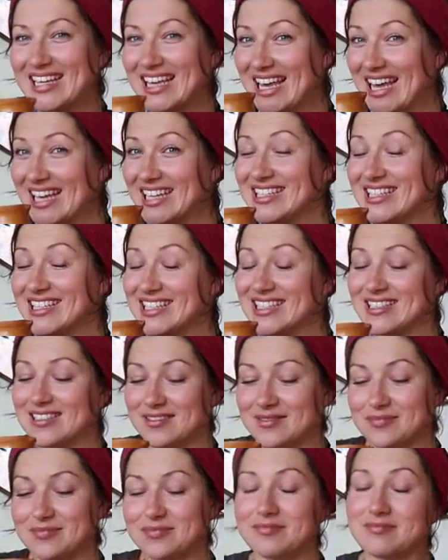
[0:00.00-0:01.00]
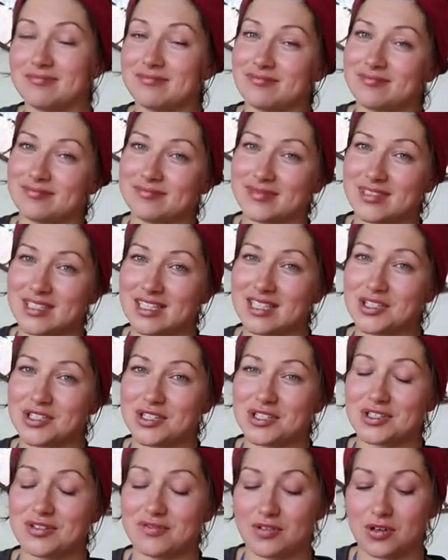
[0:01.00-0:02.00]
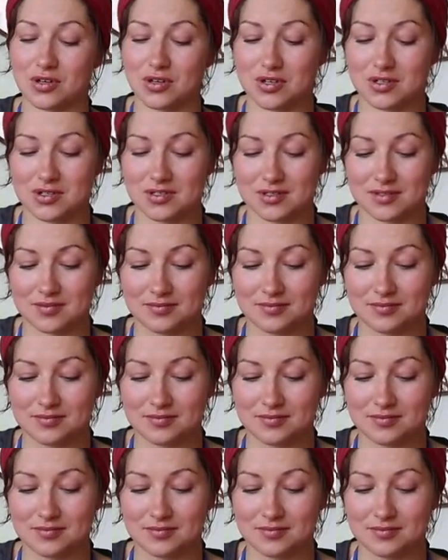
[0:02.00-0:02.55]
It's delicious, of course.